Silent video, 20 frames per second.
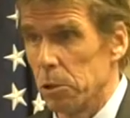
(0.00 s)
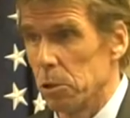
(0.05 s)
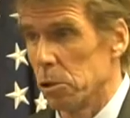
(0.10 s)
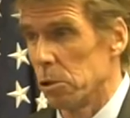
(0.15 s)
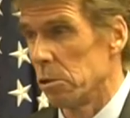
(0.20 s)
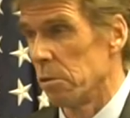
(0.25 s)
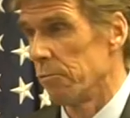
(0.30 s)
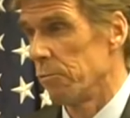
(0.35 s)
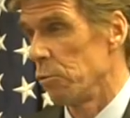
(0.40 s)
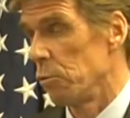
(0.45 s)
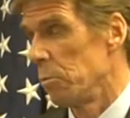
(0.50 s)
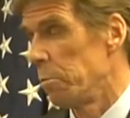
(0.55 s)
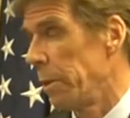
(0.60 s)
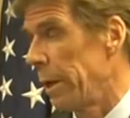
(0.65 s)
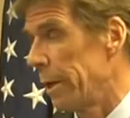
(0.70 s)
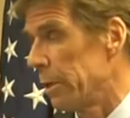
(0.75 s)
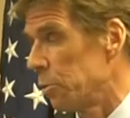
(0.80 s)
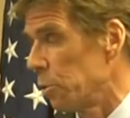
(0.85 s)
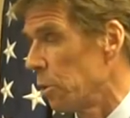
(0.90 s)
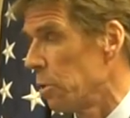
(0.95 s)
using the food
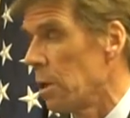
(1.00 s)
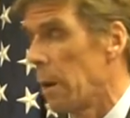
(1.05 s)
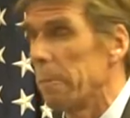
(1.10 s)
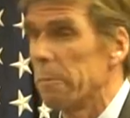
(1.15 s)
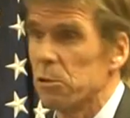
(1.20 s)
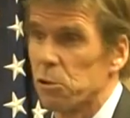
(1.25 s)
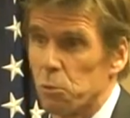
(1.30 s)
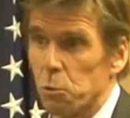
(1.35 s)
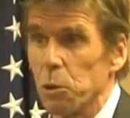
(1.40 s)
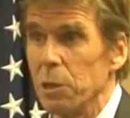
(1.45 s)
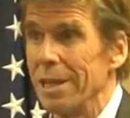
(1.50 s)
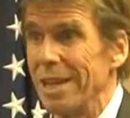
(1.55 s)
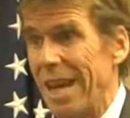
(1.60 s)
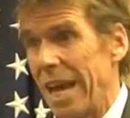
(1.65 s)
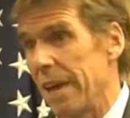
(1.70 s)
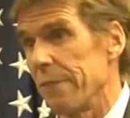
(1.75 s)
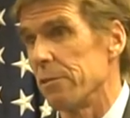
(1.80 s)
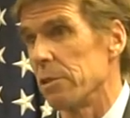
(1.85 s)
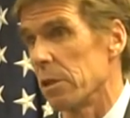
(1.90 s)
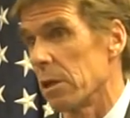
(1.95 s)
pantry. The numbers really
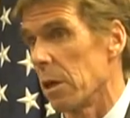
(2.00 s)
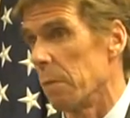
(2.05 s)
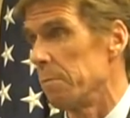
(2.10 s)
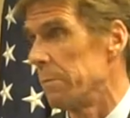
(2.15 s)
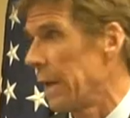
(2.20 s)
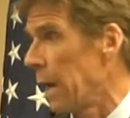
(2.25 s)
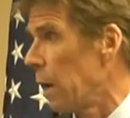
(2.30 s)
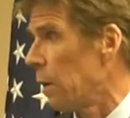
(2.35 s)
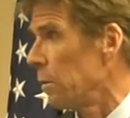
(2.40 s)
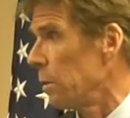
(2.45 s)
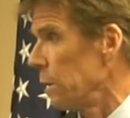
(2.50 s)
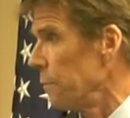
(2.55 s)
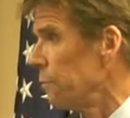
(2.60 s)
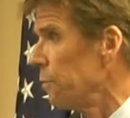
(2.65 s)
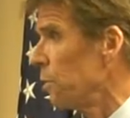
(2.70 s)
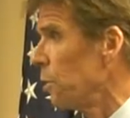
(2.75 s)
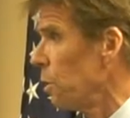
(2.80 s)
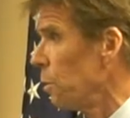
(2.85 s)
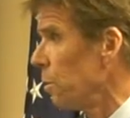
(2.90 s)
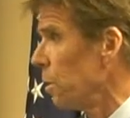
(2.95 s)
haven't come down,
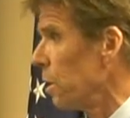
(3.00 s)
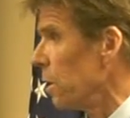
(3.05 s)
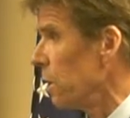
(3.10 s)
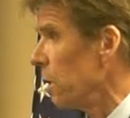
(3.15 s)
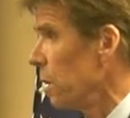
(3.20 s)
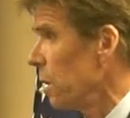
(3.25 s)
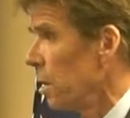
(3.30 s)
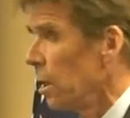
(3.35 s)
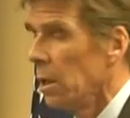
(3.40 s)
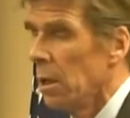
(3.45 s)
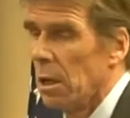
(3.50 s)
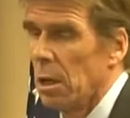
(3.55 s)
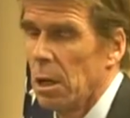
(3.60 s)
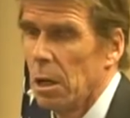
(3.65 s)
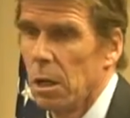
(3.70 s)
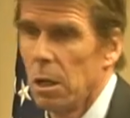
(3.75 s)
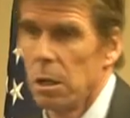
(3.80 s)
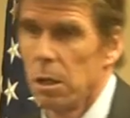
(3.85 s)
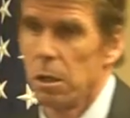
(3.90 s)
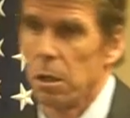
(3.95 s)
even though the,
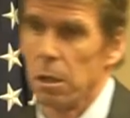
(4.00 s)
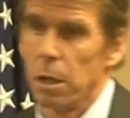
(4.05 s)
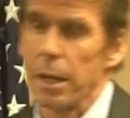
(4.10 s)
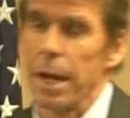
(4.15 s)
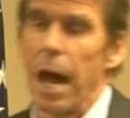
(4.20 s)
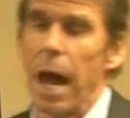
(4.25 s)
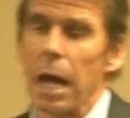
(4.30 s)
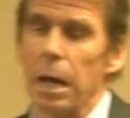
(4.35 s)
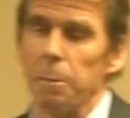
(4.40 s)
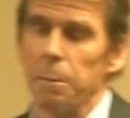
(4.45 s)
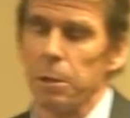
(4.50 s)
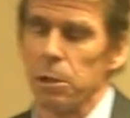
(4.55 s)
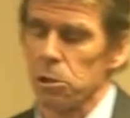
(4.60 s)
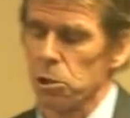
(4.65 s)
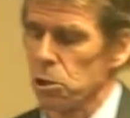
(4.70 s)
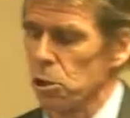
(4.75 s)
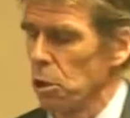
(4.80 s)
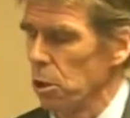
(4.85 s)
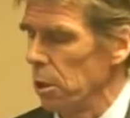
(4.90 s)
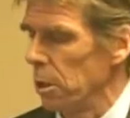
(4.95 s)
the economy
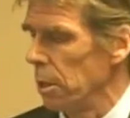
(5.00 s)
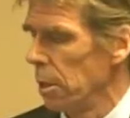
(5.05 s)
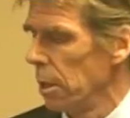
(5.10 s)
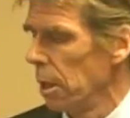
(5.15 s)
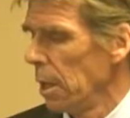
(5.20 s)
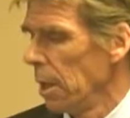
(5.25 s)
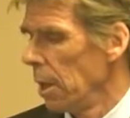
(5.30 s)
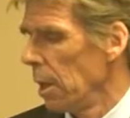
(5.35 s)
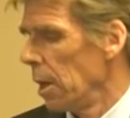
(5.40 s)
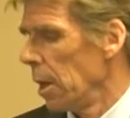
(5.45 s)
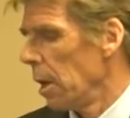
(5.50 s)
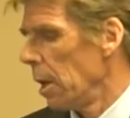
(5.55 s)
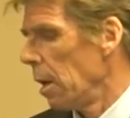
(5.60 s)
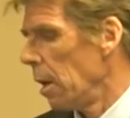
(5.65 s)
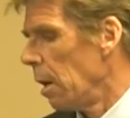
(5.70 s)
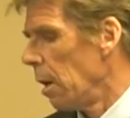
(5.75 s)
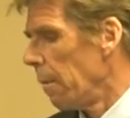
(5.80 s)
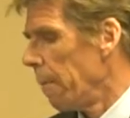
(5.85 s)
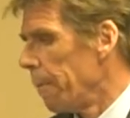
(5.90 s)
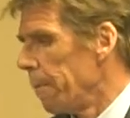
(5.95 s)
is good.
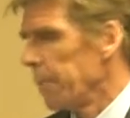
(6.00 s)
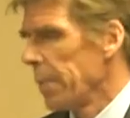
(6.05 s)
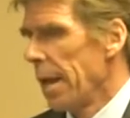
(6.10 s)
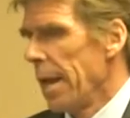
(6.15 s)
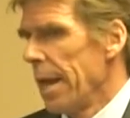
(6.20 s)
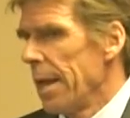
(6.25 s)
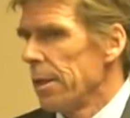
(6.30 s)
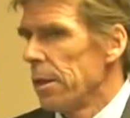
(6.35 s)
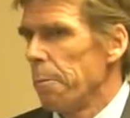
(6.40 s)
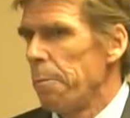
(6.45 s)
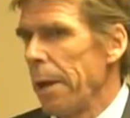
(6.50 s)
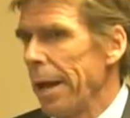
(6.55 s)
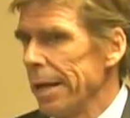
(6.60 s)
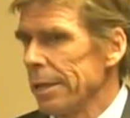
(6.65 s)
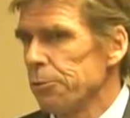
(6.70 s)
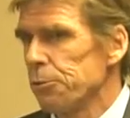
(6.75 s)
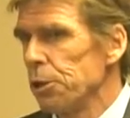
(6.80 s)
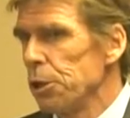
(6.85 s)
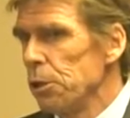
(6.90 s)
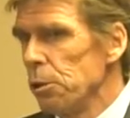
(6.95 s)
Um, the
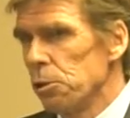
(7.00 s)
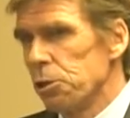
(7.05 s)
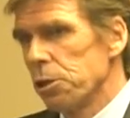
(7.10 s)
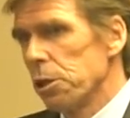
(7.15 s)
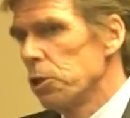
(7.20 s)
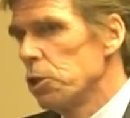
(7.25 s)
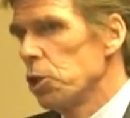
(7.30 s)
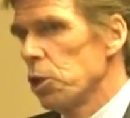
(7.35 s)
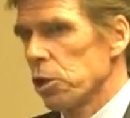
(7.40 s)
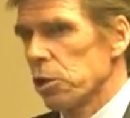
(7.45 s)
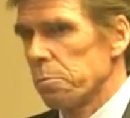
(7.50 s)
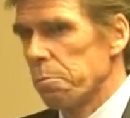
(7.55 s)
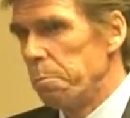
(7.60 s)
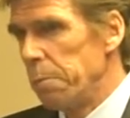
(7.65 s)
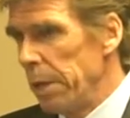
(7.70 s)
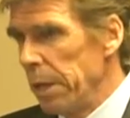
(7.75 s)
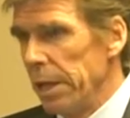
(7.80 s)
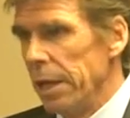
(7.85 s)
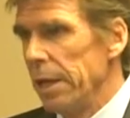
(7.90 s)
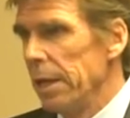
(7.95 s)
pantry used to just
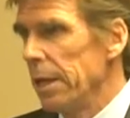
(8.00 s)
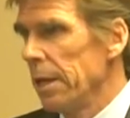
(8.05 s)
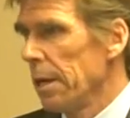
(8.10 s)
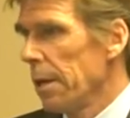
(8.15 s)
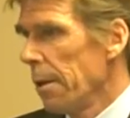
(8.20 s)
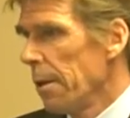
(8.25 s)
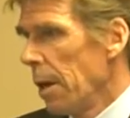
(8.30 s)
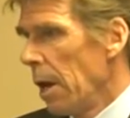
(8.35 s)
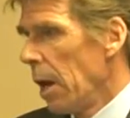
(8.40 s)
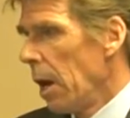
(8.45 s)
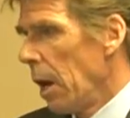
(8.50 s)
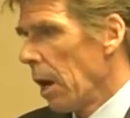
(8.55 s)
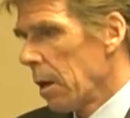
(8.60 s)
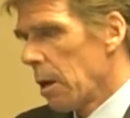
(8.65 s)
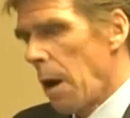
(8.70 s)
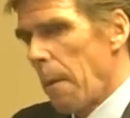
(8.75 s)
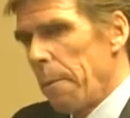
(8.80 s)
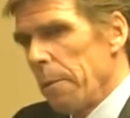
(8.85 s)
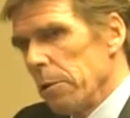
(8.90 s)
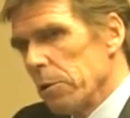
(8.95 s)
be a
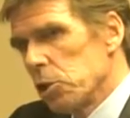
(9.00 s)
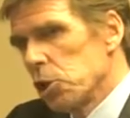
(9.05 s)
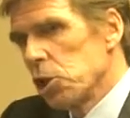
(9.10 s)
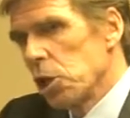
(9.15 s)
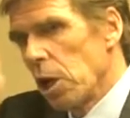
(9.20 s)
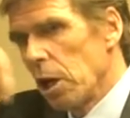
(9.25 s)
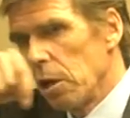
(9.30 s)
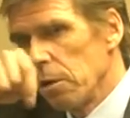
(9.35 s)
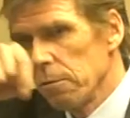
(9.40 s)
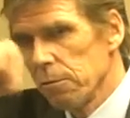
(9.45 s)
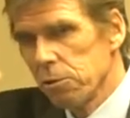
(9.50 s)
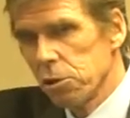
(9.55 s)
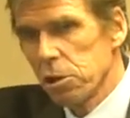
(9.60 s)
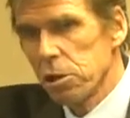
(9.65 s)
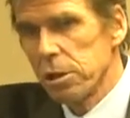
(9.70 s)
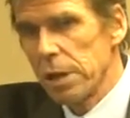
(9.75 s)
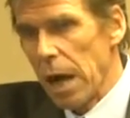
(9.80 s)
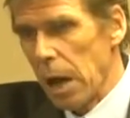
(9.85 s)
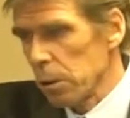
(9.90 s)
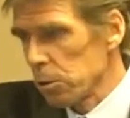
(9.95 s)
couple of
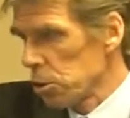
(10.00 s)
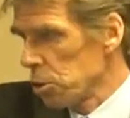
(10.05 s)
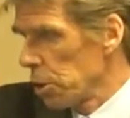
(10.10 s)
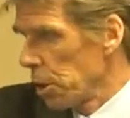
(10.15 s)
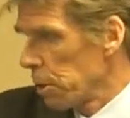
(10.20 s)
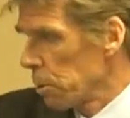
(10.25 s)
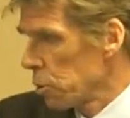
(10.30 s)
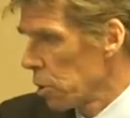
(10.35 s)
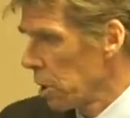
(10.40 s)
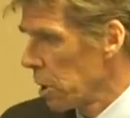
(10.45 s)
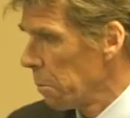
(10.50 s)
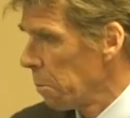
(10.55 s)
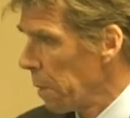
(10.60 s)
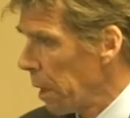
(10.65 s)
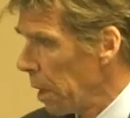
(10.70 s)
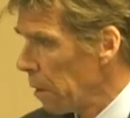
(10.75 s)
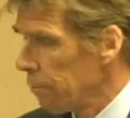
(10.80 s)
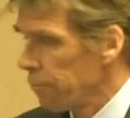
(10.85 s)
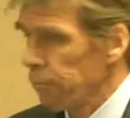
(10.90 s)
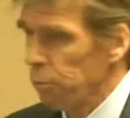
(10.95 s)
shelves downstairs on the
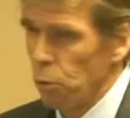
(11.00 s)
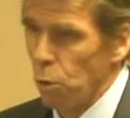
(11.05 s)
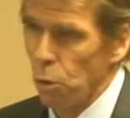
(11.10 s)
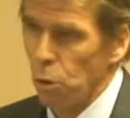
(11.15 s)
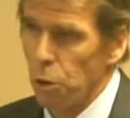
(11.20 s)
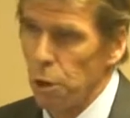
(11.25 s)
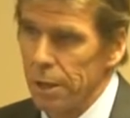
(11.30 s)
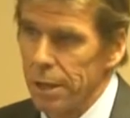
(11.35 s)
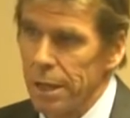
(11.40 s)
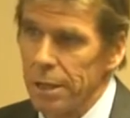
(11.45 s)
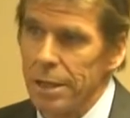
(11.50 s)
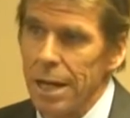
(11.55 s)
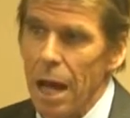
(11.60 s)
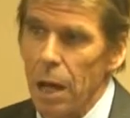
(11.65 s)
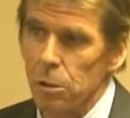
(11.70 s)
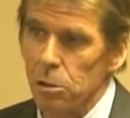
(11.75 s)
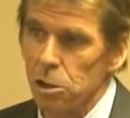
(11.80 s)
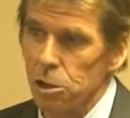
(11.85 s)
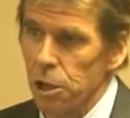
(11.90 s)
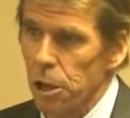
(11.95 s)
main floor, and then
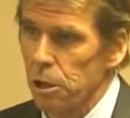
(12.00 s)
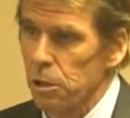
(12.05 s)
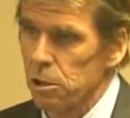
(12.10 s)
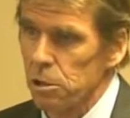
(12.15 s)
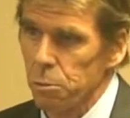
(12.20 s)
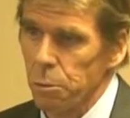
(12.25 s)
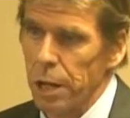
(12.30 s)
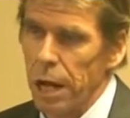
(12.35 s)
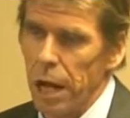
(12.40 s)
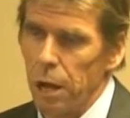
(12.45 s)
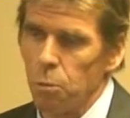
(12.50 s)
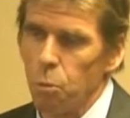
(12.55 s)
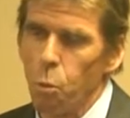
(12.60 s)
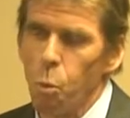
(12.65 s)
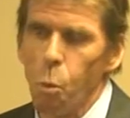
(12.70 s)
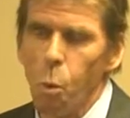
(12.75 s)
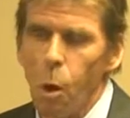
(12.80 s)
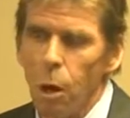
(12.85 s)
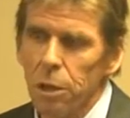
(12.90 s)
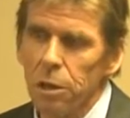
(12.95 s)
downstairs we had
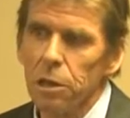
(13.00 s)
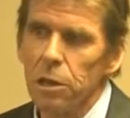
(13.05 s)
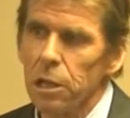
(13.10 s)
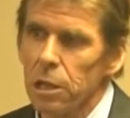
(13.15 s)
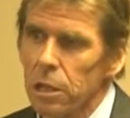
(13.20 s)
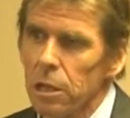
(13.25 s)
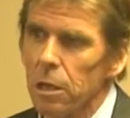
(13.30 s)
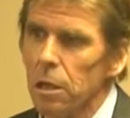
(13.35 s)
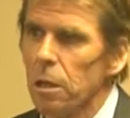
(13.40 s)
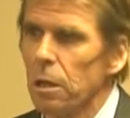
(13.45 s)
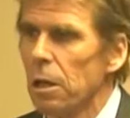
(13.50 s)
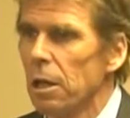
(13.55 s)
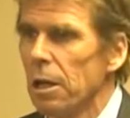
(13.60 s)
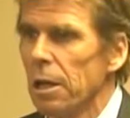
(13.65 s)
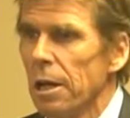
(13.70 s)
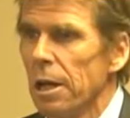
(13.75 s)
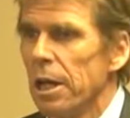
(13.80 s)
one little